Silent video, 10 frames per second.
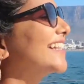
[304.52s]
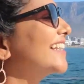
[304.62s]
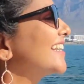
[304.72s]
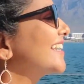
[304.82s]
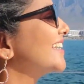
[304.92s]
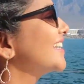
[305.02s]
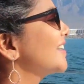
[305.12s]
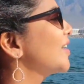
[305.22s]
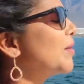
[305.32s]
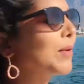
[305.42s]
or
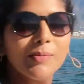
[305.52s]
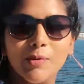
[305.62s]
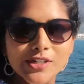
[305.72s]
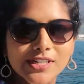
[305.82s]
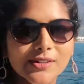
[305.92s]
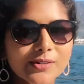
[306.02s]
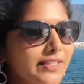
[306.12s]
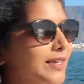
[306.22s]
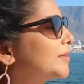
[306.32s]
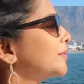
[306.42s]
just like
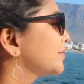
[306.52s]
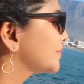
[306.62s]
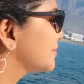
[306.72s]
renewed